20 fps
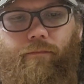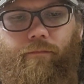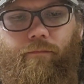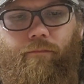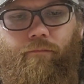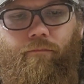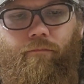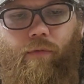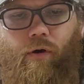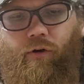
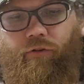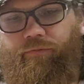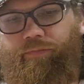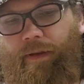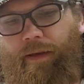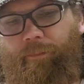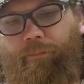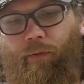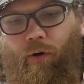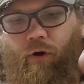Most
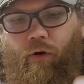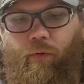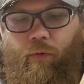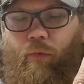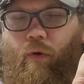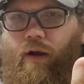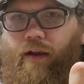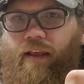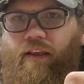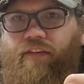people would
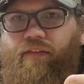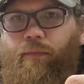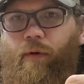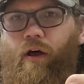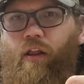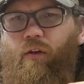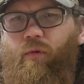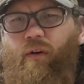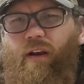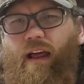want to get a
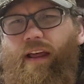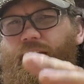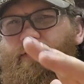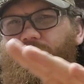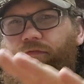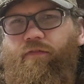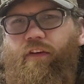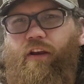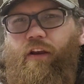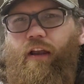smaller one. I
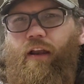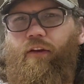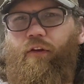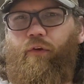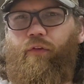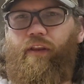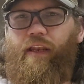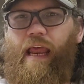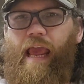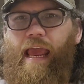figured I'd go
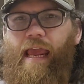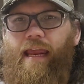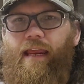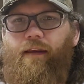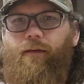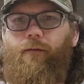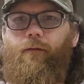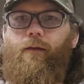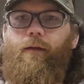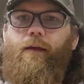with an
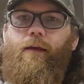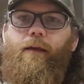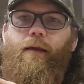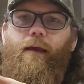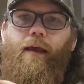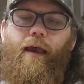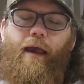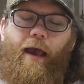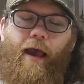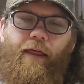8,
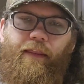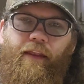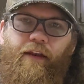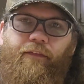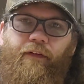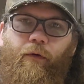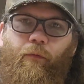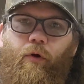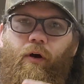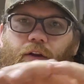and then
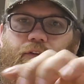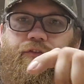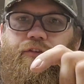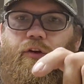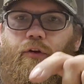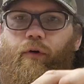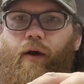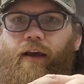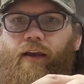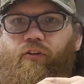if I want
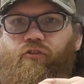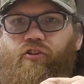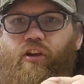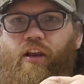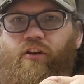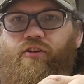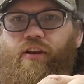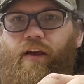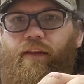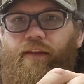to, I can
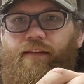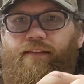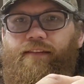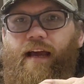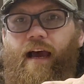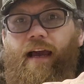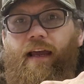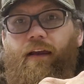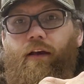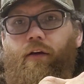change out this
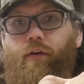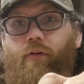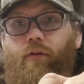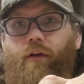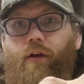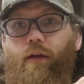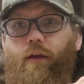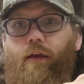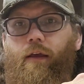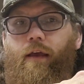diode
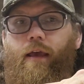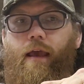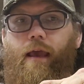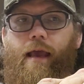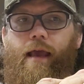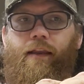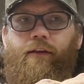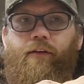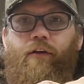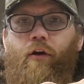
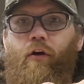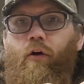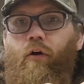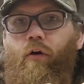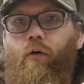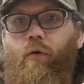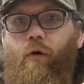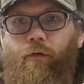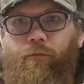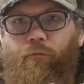and
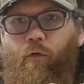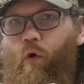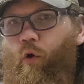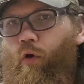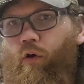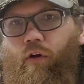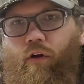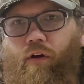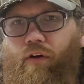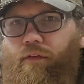go a
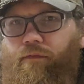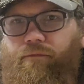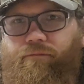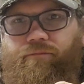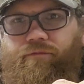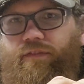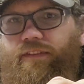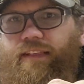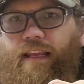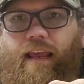4 or
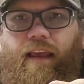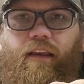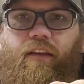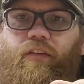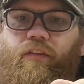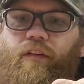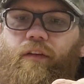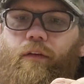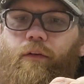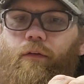
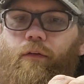6,